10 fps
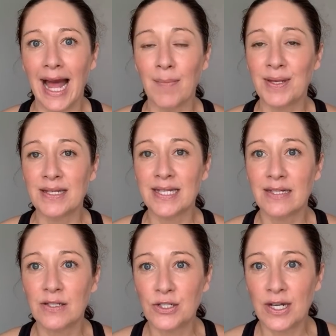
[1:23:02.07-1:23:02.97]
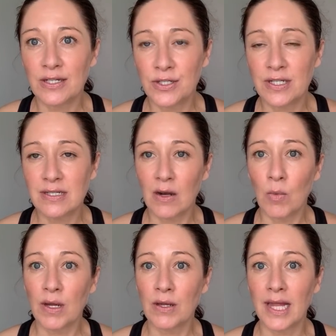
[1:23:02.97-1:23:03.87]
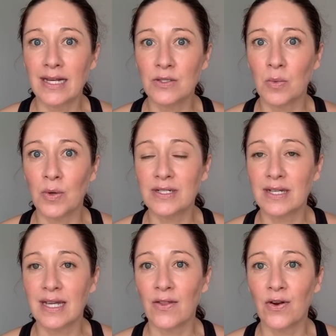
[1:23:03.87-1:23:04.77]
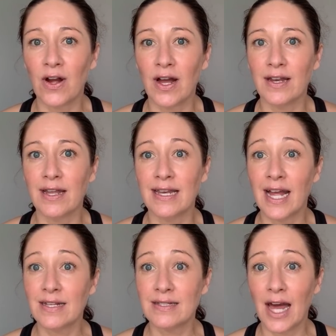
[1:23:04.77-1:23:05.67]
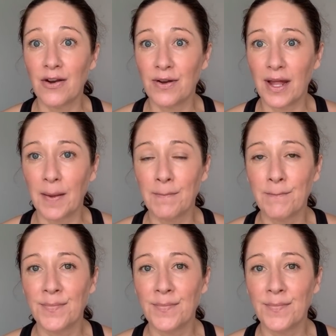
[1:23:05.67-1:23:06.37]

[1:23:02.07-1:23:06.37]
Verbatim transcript: happy to take suggestions on what you'd like to work together on next Saturday